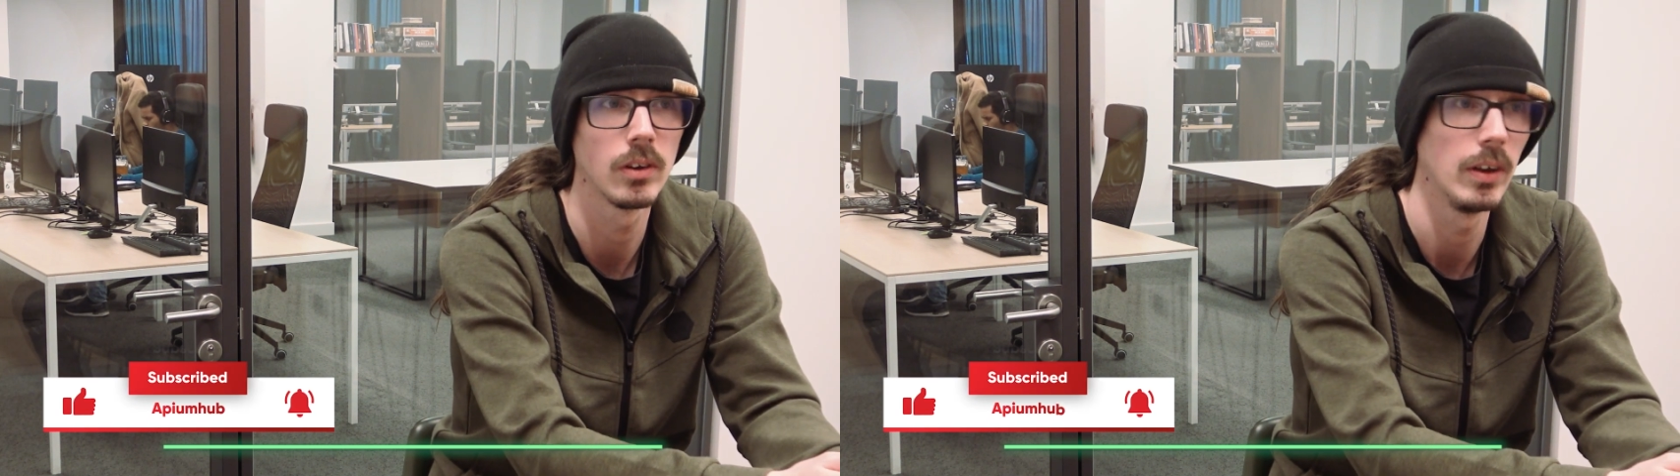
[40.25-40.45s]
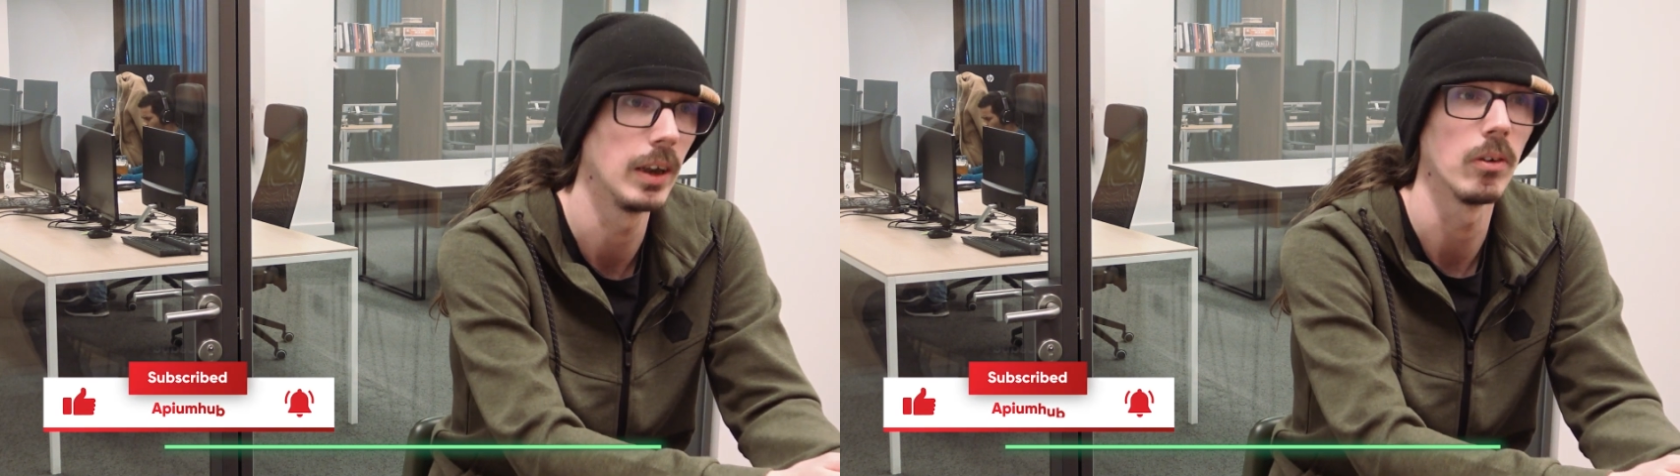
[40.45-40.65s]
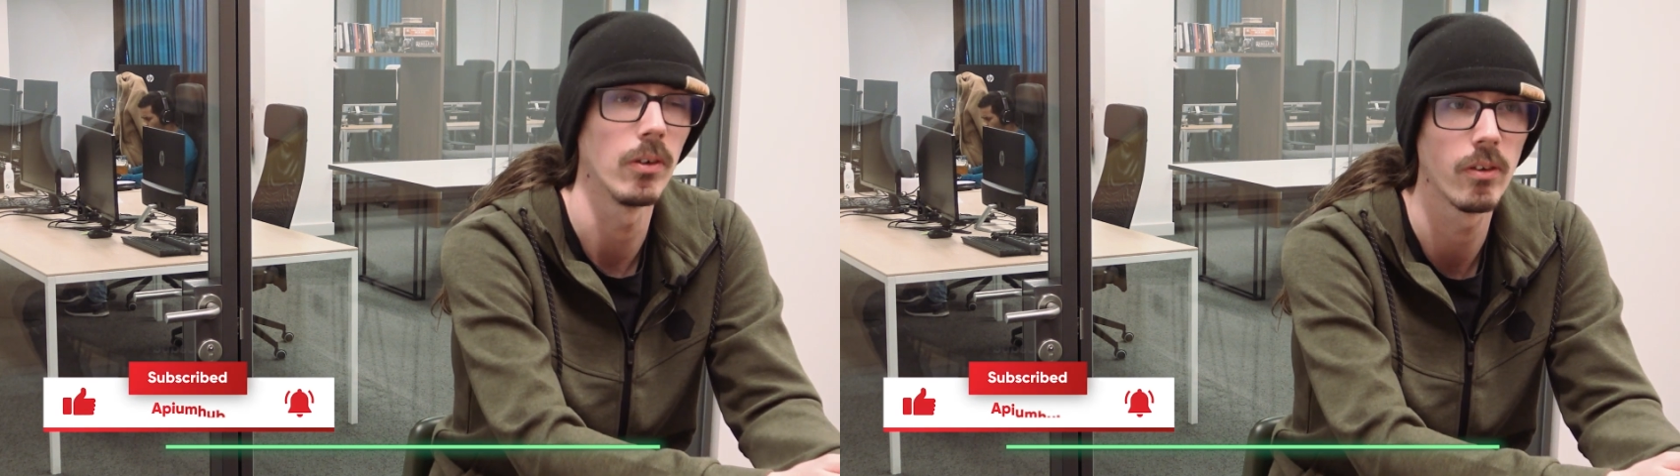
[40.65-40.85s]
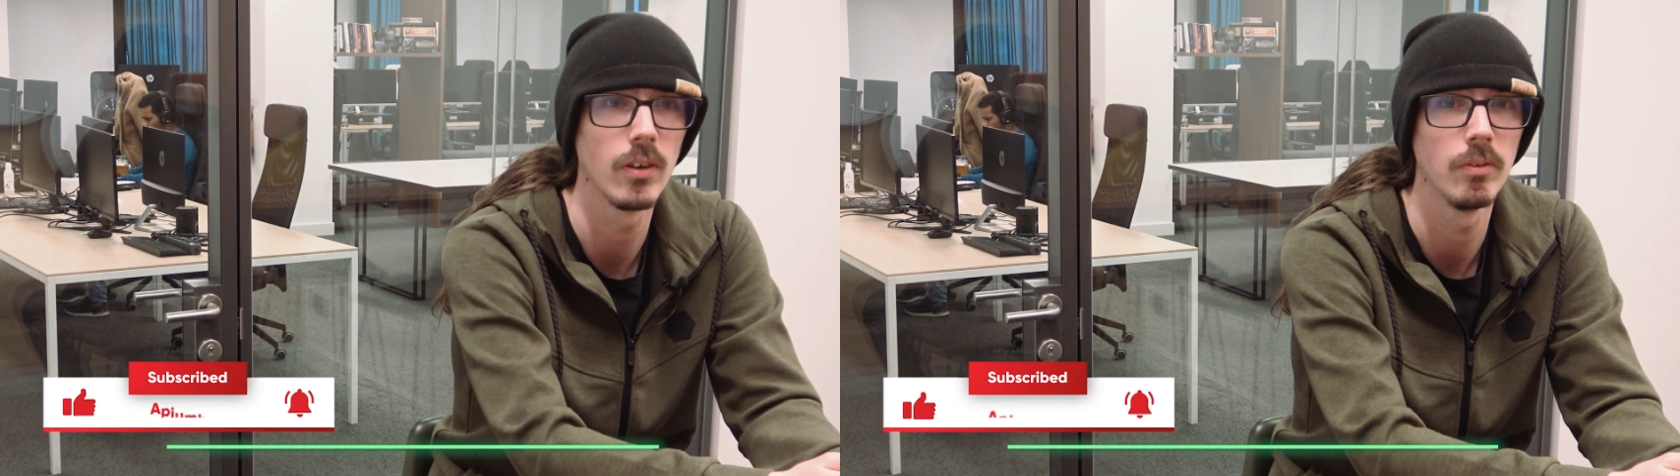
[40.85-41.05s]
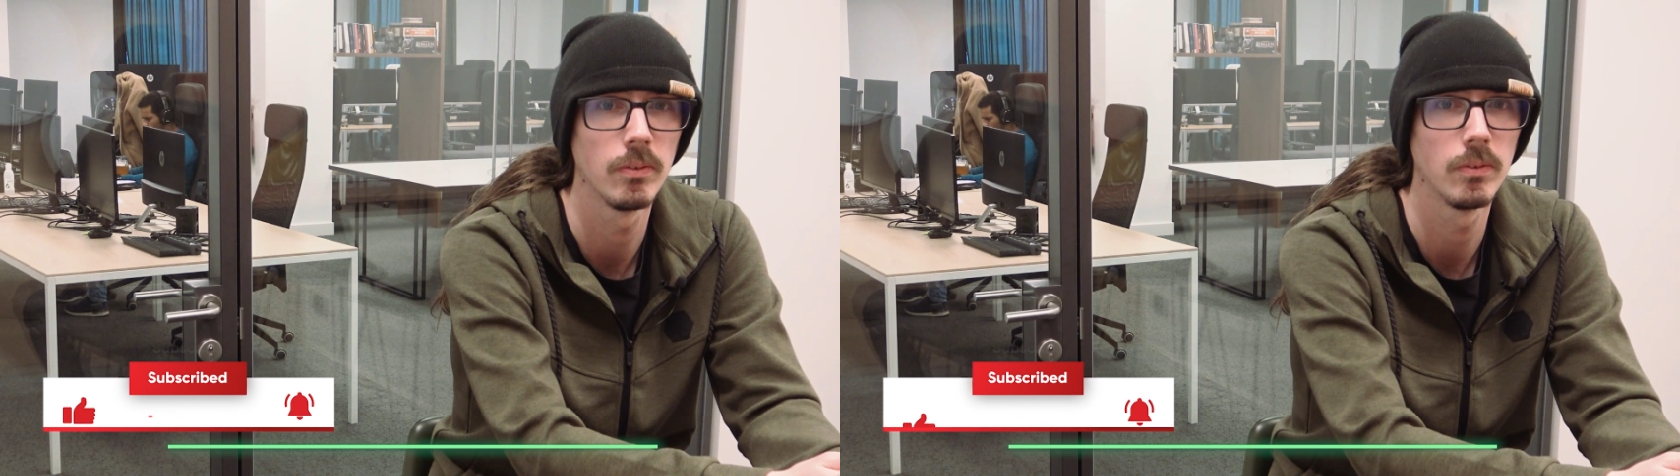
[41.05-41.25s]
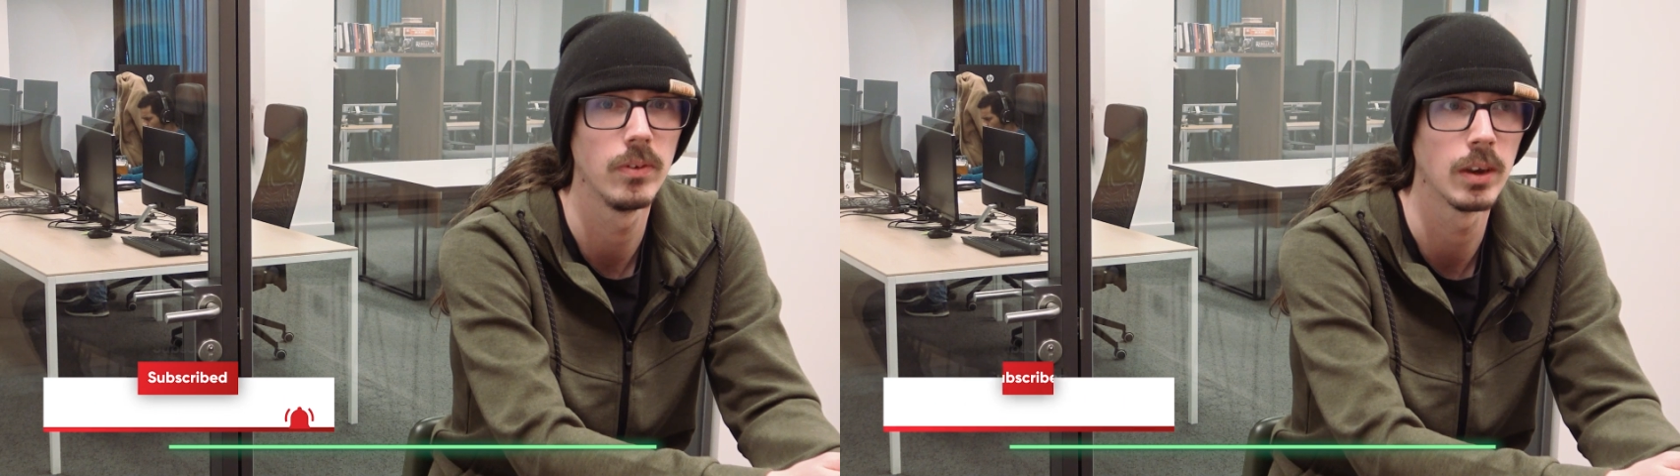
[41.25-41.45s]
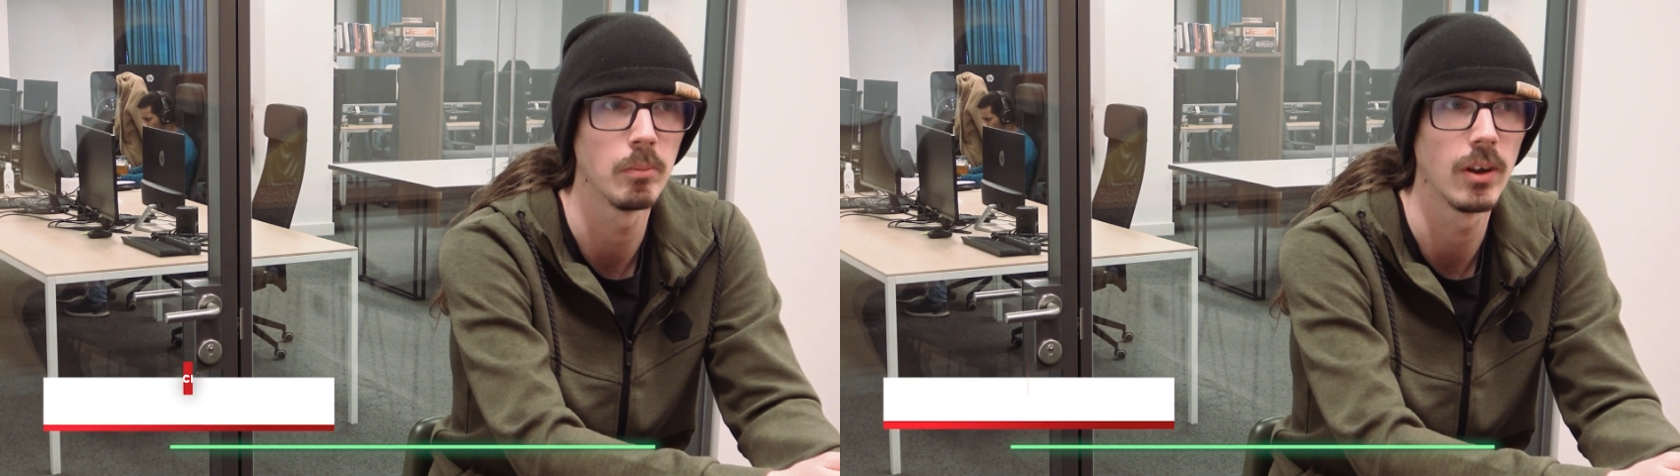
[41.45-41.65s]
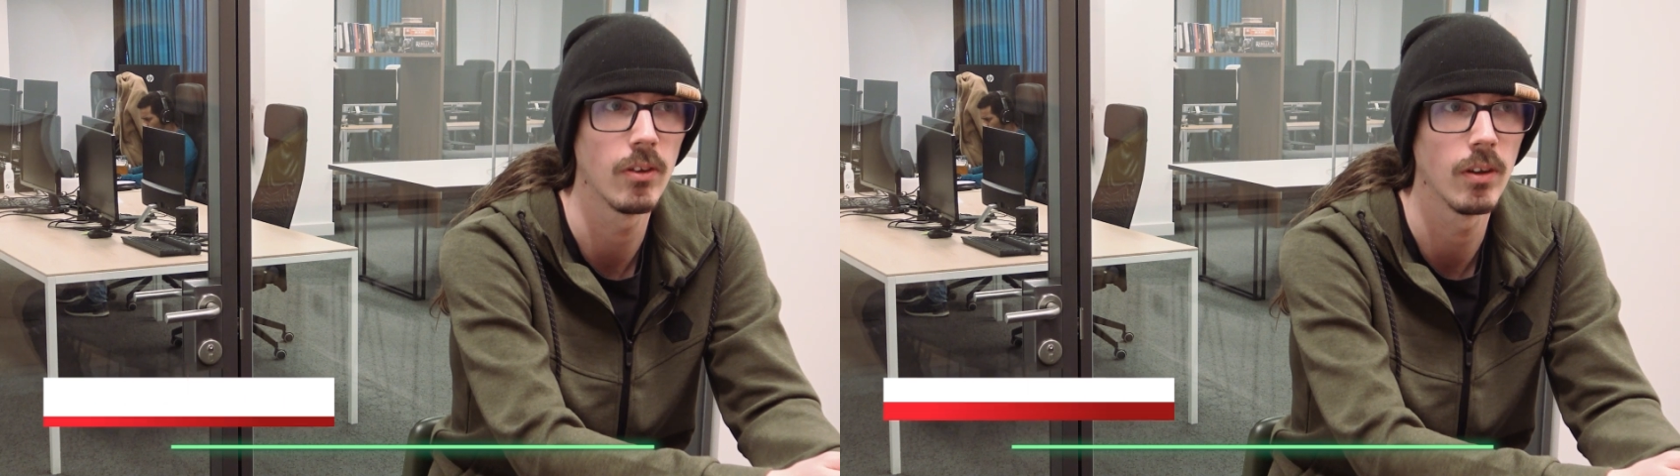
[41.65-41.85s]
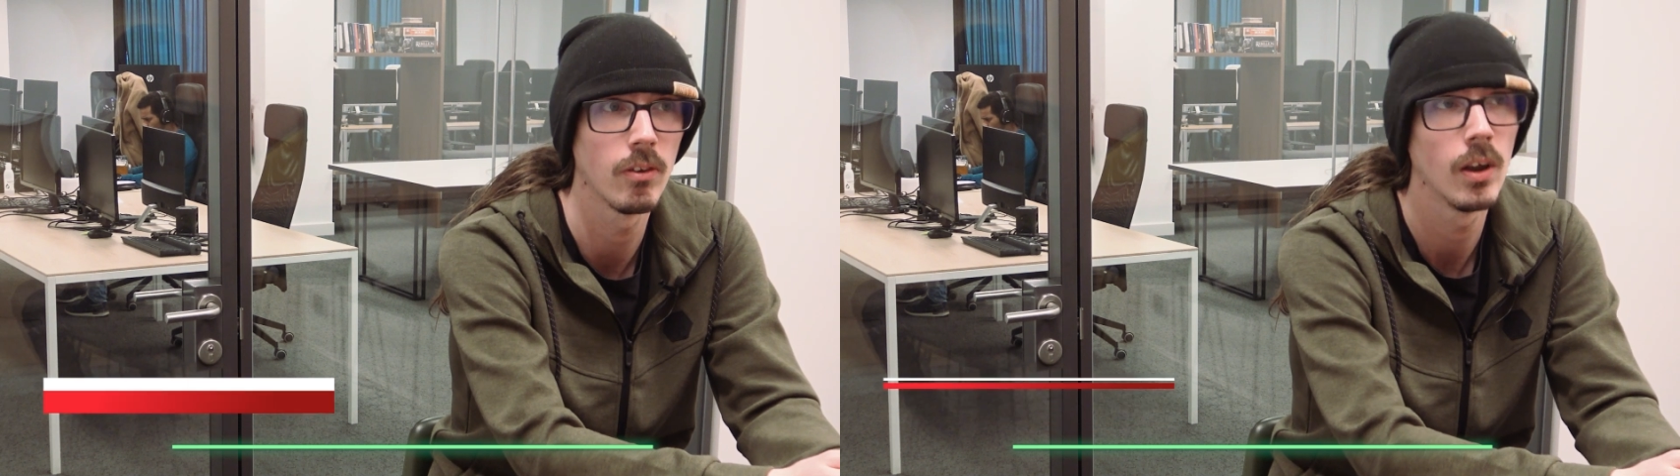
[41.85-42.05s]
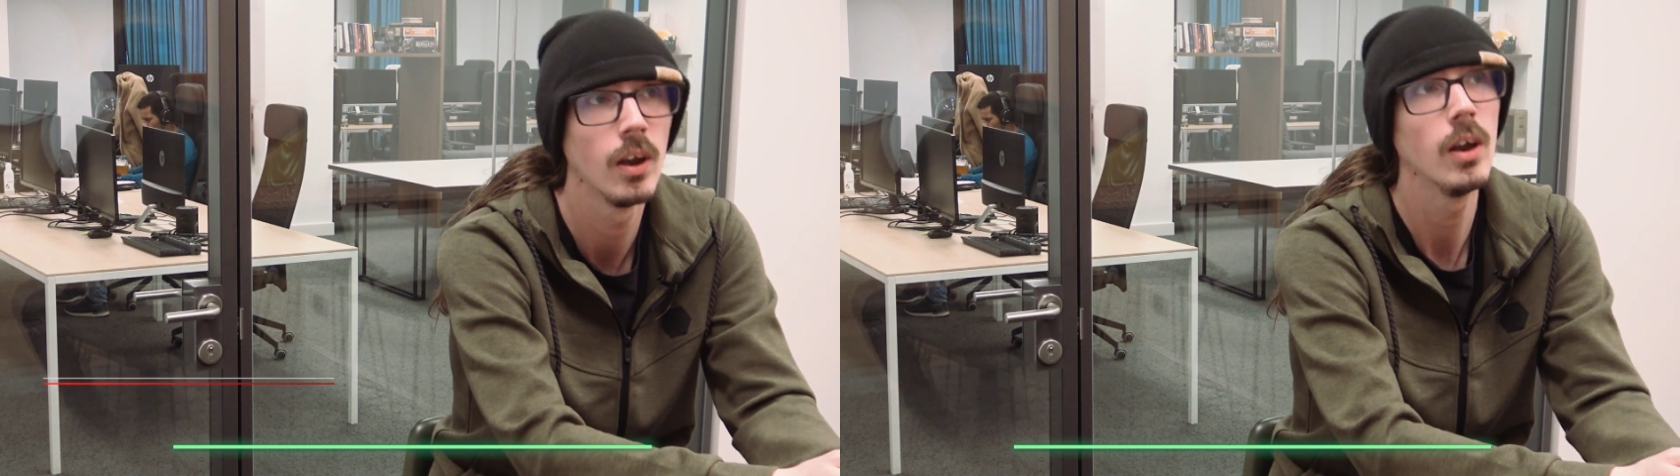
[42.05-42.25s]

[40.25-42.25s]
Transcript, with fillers: creators, if that makes sense.